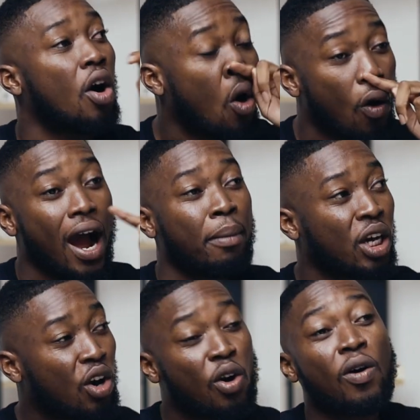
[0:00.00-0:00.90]
Or I
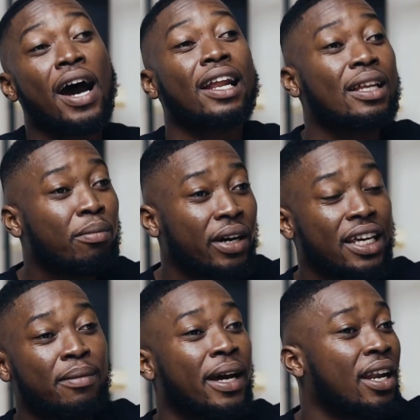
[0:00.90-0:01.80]
may call another
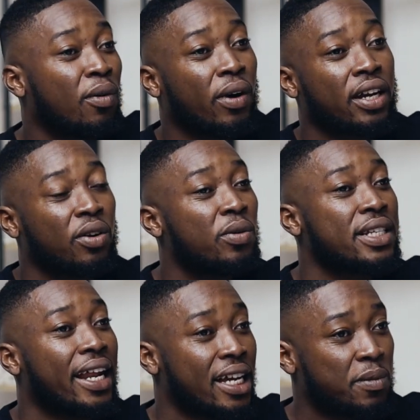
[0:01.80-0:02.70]
buddy in my network who's
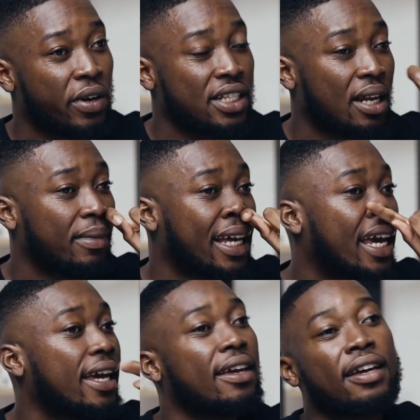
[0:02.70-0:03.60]
an expert, and I'm like,
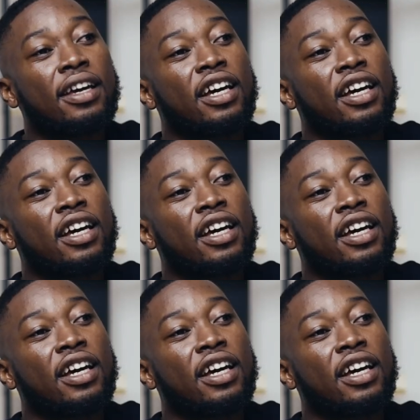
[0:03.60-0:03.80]
hey,